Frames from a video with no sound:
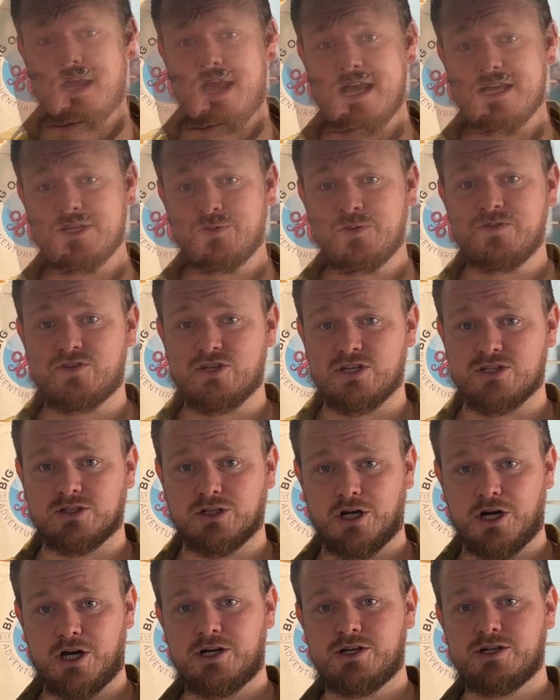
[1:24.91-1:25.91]
As we've just
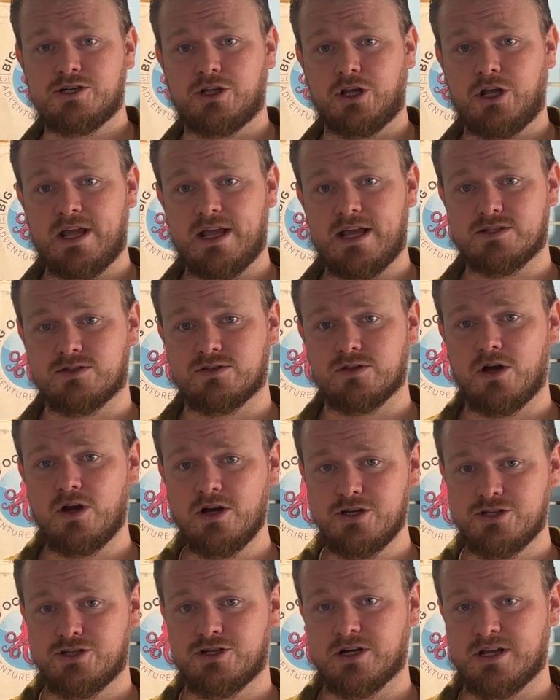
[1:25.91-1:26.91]
learned, as long
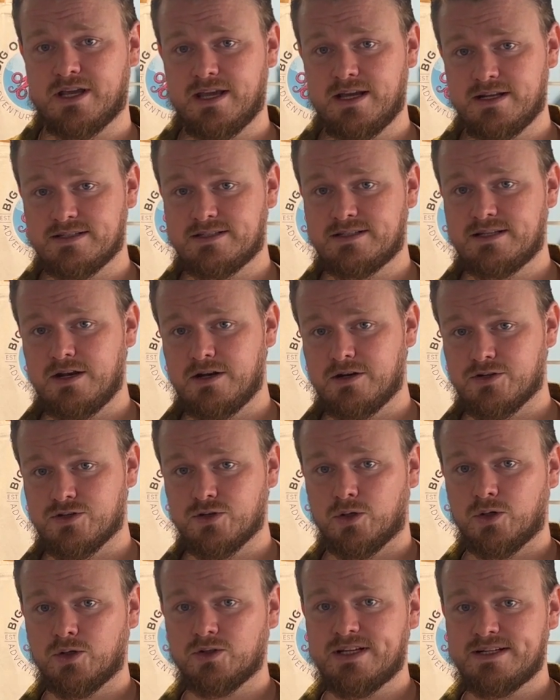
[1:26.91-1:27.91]
as your kid is 10 years
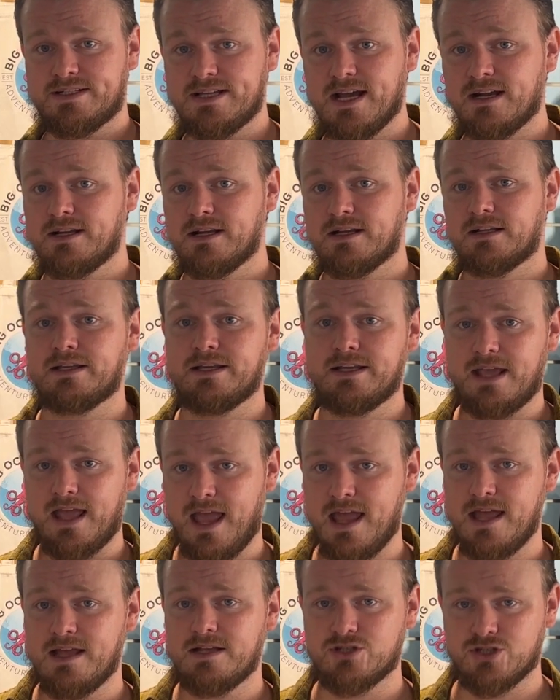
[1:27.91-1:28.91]
old, they technically
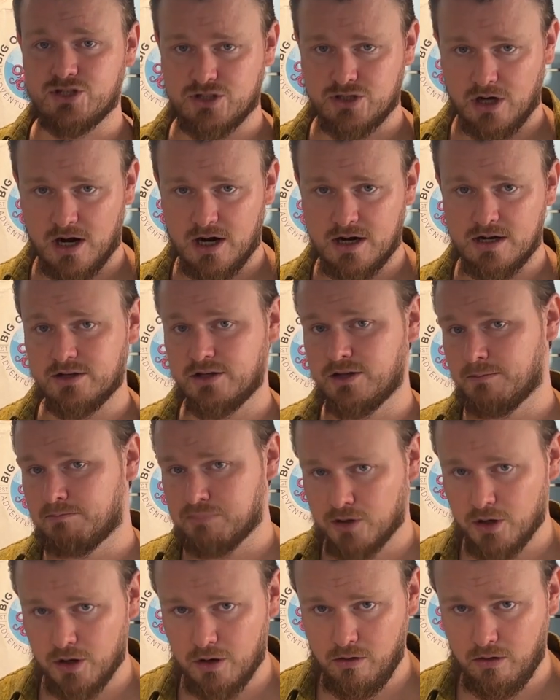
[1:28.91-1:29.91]
can start the
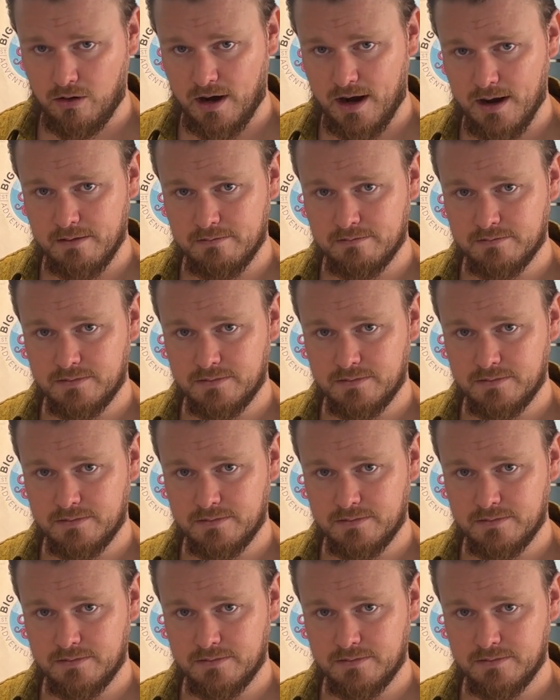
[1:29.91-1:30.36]
program.